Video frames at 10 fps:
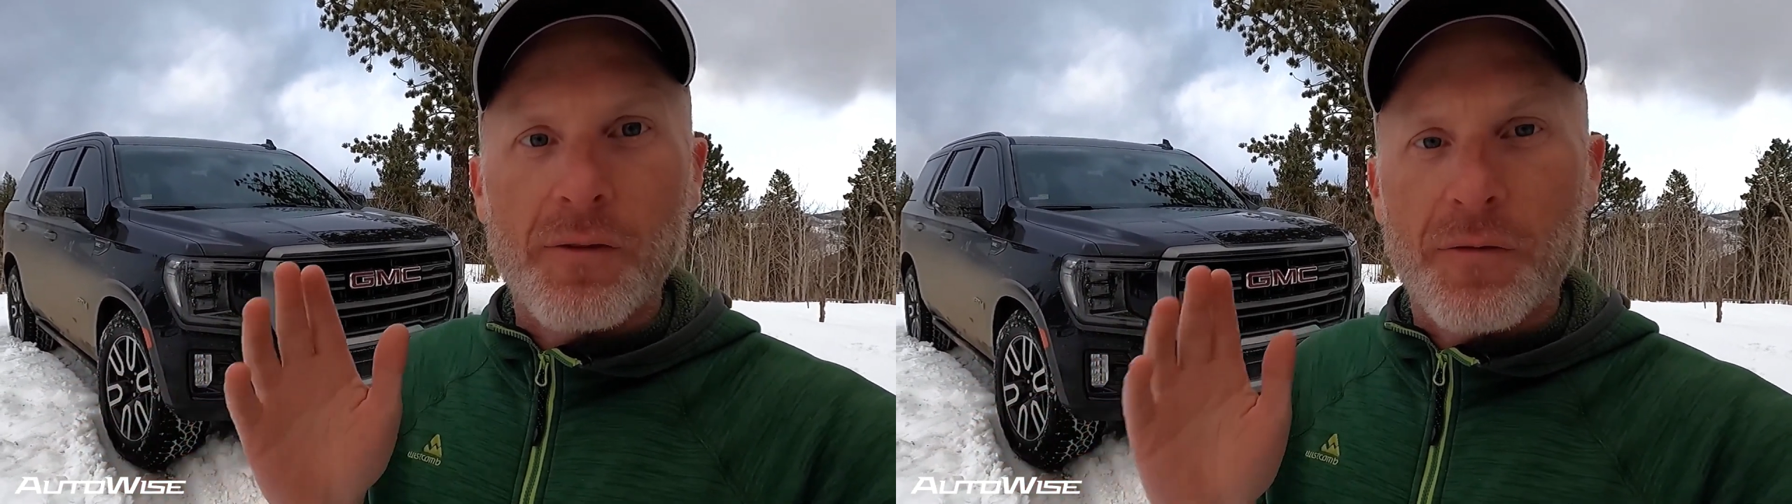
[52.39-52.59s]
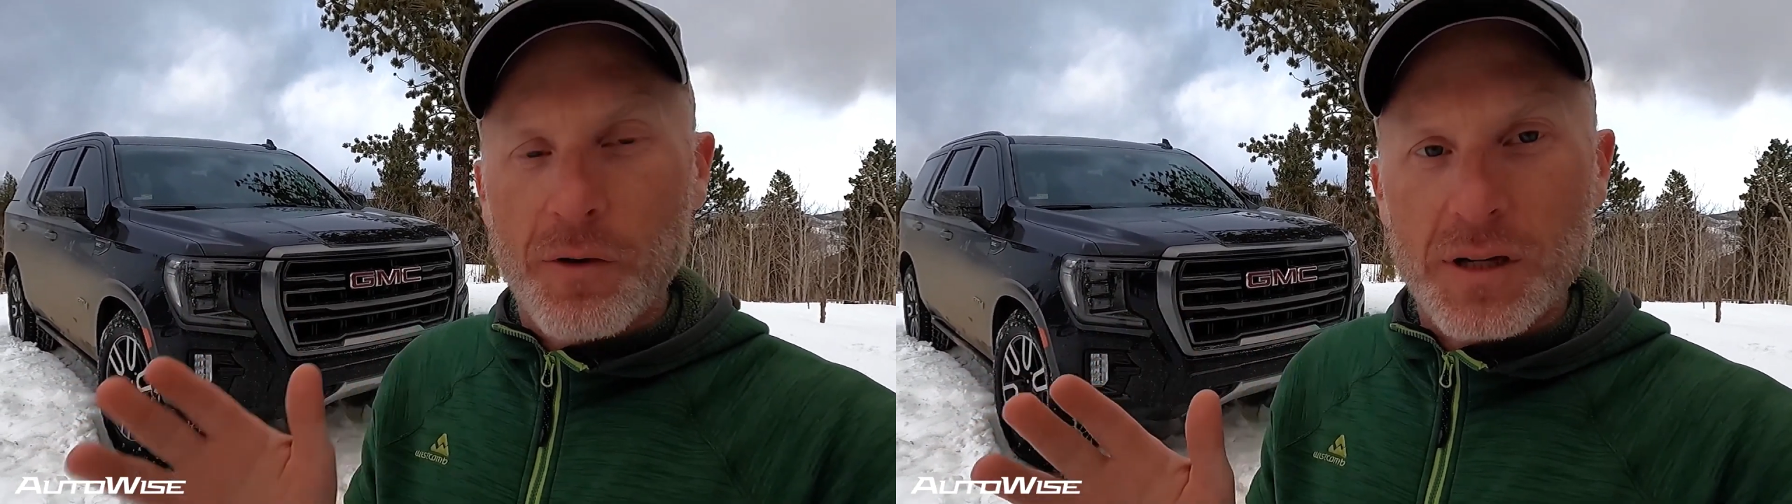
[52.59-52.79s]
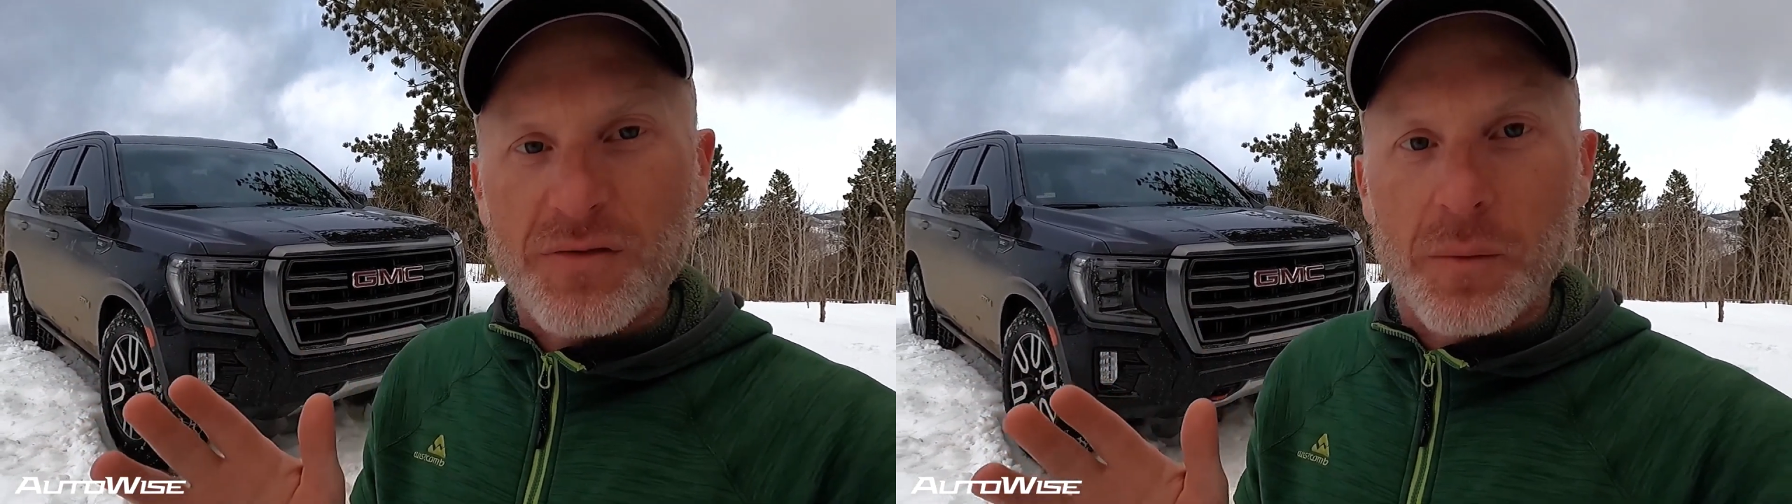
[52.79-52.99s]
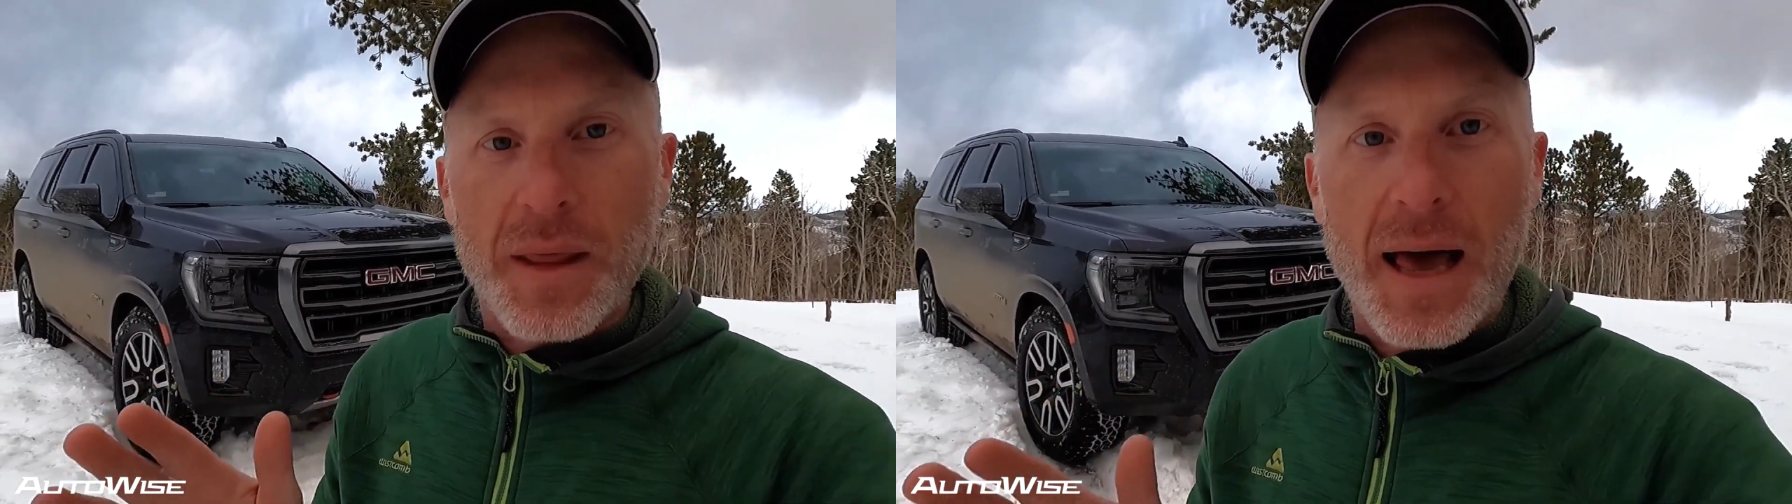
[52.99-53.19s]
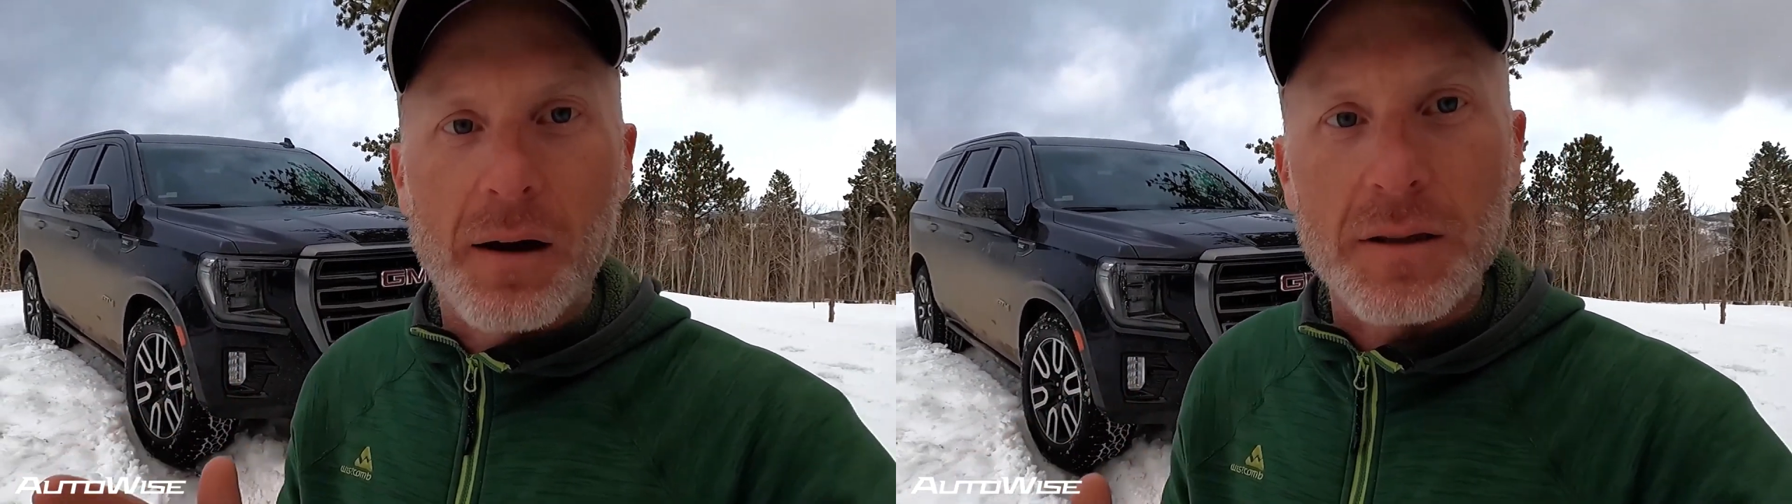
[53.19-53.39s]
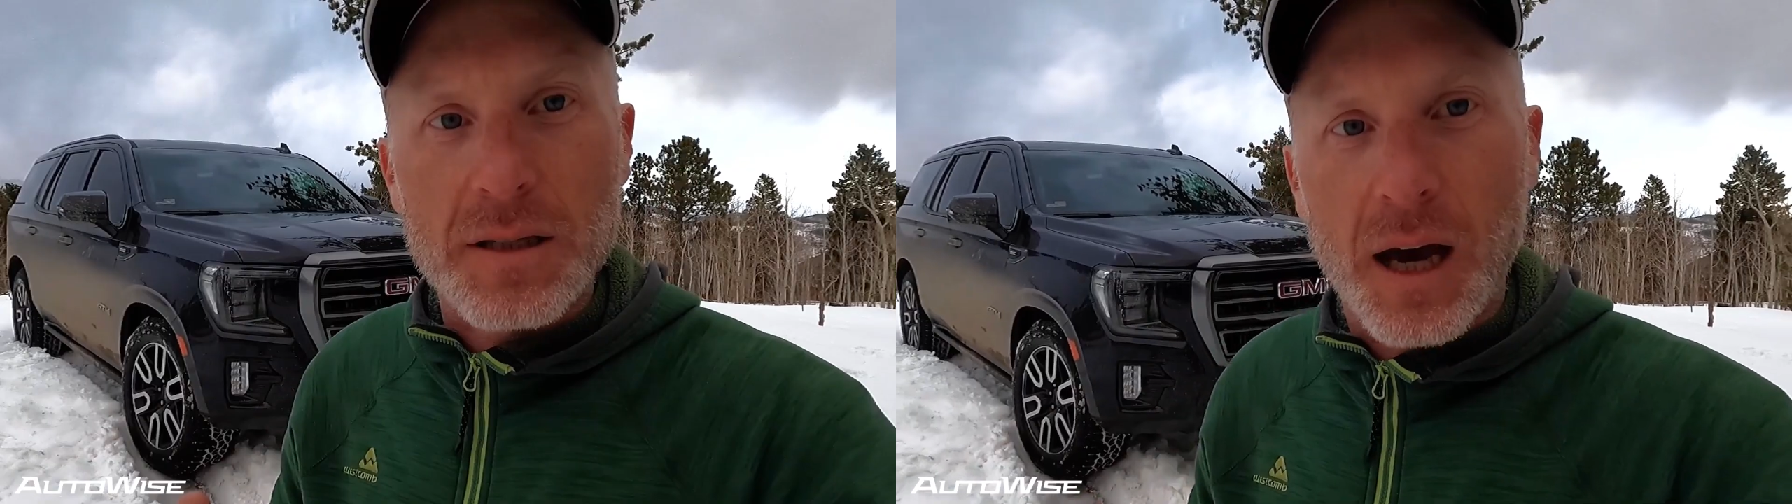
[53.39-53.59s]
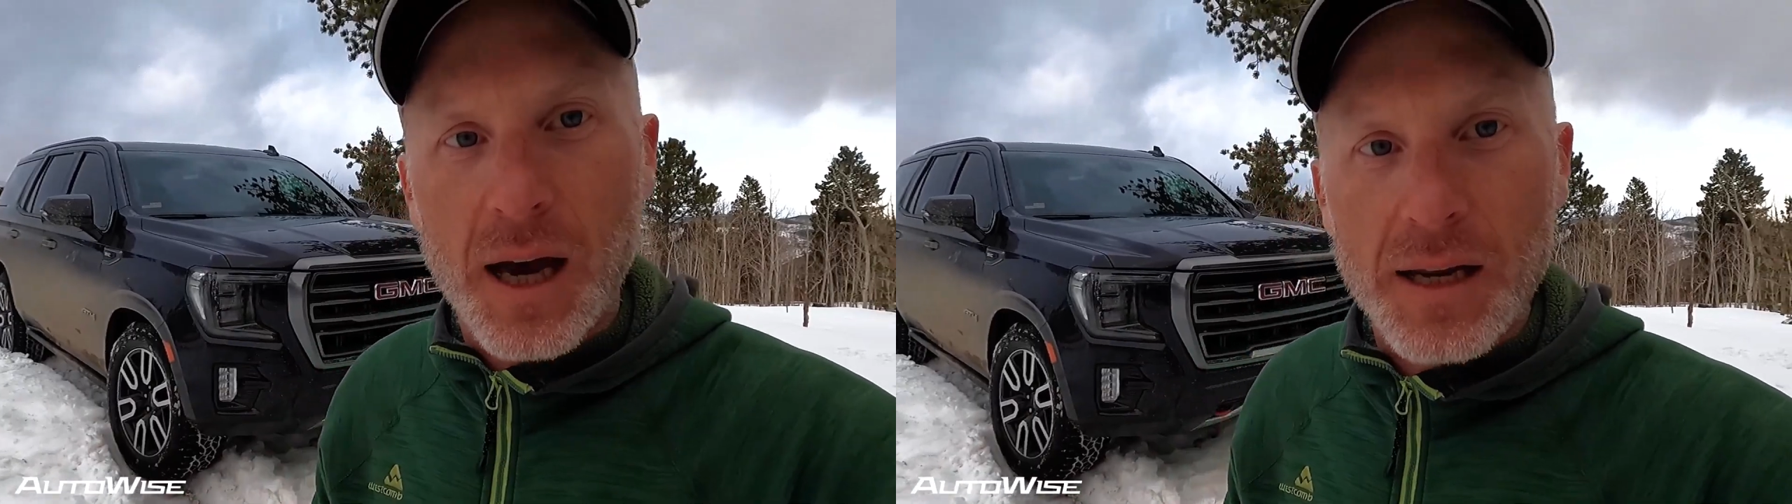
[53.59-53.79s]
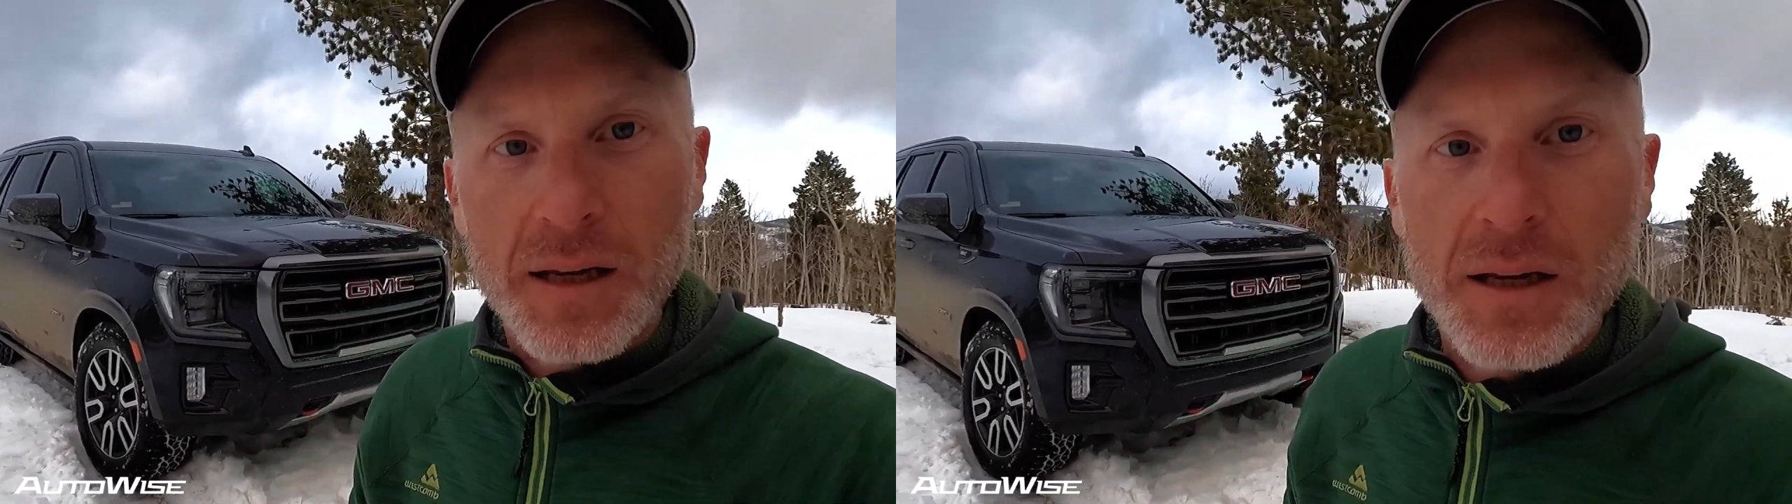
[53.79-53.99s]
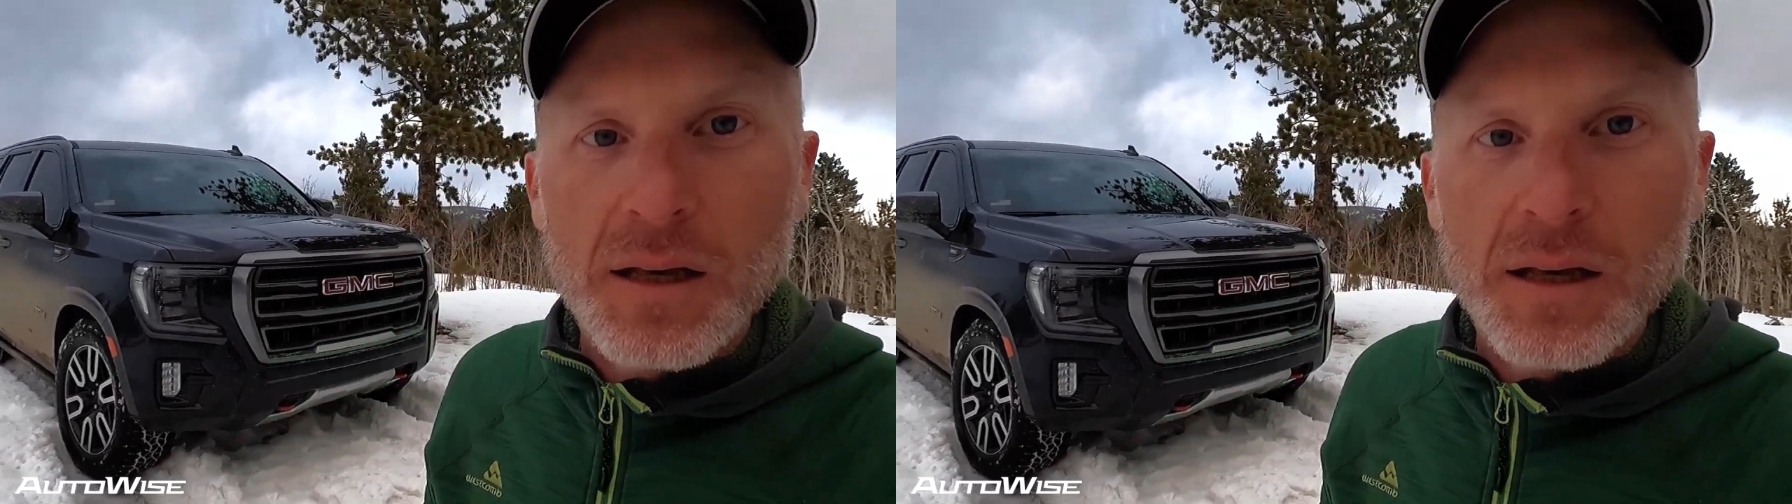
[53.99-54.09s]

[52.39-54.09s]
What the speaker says: First, from the outside,